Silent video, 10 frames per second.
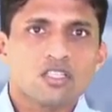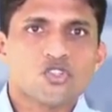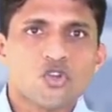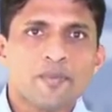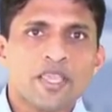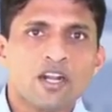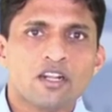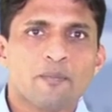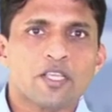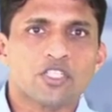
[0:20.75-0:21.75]
This will be a
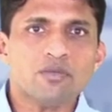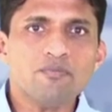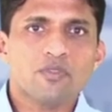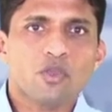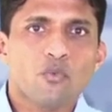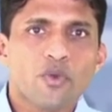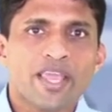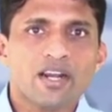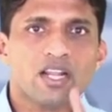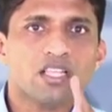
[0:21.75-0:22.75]
trapezium
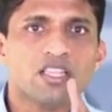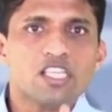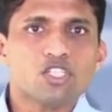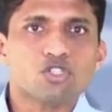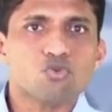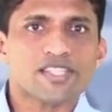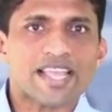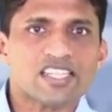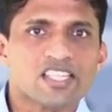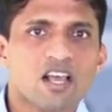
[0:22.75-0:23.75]
where these two
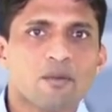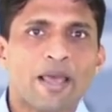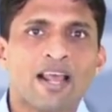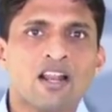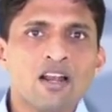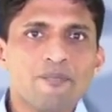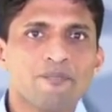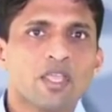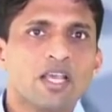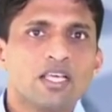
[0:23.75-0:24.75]
sides are parallel.
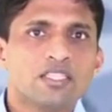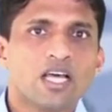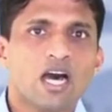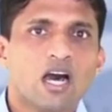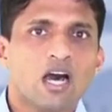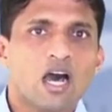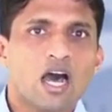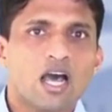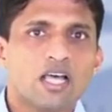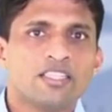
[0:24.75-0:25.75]

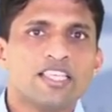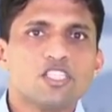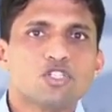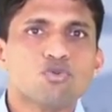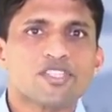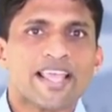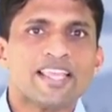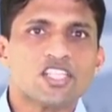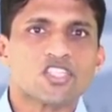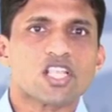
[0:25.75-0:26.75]
These two
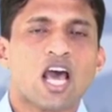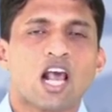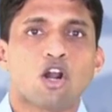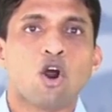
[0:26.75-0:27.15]
sides are